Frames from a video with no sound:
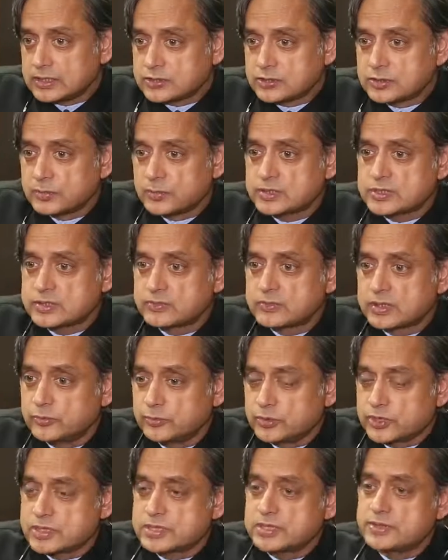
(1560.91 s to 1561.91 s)
to the Muslim
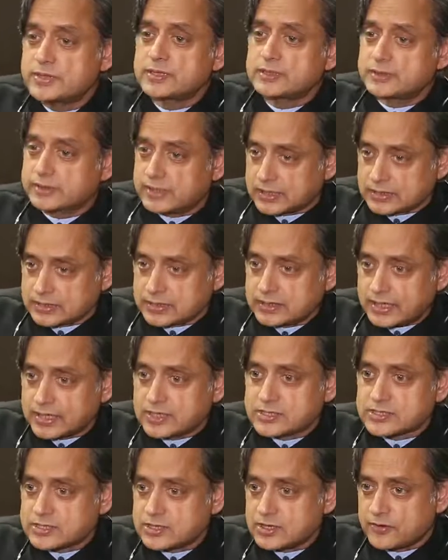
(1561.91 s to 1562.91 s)
community that the
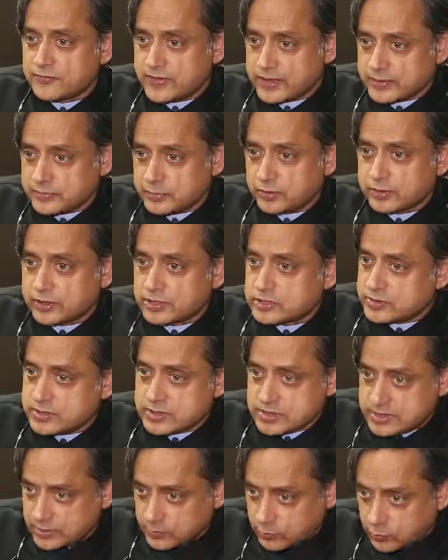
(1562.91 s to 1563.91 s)
entry of that book into
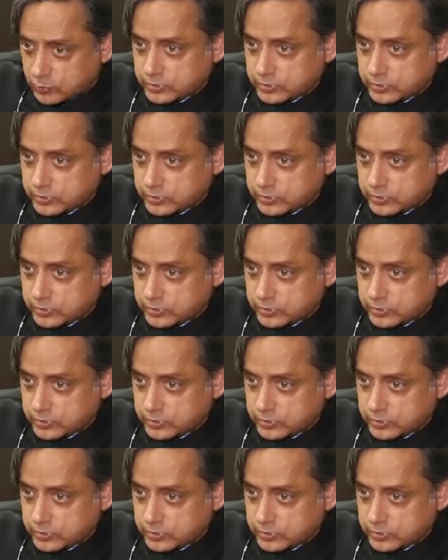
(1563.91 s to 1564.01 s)
India